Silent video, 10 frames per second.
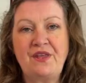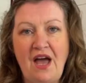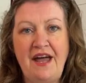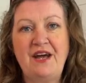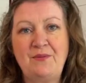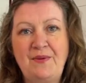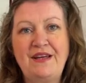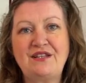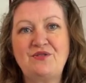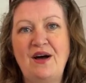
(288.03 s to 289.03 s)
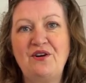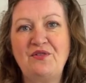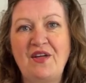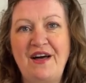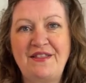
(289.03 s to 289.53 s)
and I'll pick 12
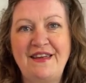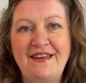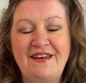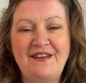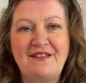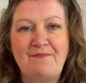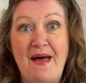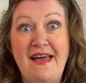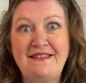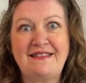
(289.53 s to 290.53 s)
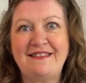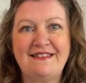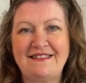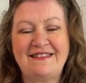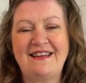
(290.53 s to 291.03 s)
that I think are the best,
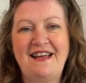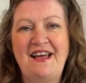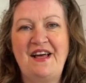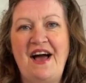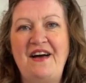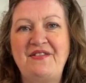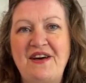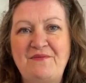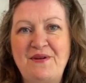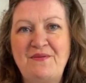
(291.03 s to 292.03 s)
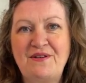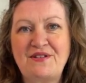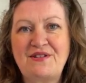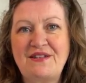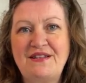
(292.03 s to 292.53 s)
and they'll be
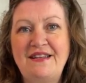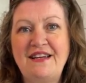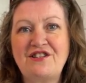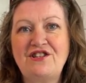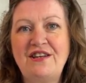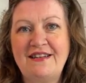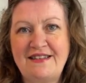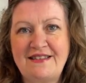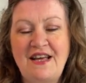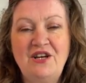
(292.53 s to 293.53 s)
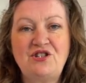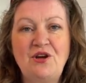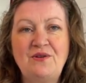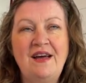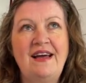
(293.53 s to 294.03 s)
what's next year's.
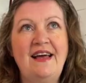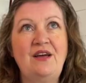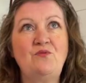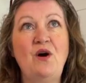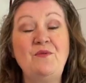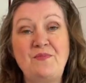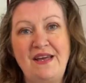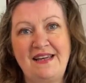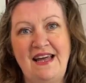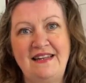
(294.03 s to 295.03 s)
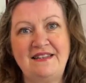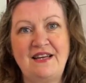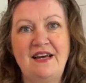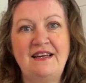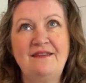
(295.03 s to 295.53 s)
So it won't be a
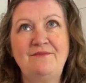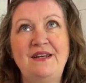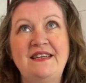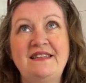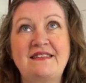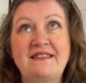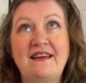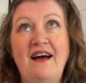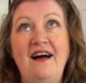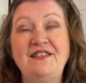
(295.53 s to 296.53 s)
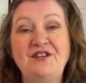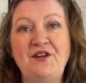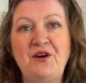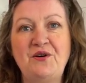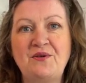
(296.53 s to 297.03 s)
calendar, but it's, I don't
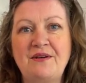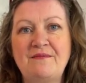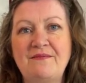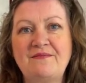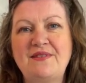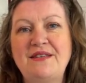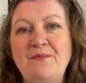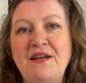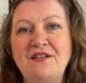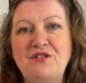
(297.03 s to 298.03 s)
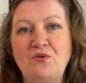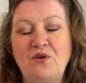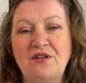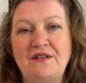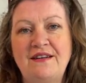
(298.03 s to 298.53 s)
know, similar to
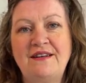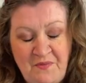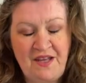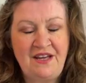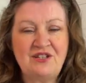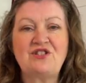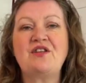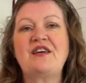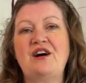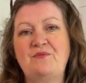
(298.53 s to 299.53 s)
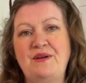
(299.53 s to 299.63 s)
one. So that'll be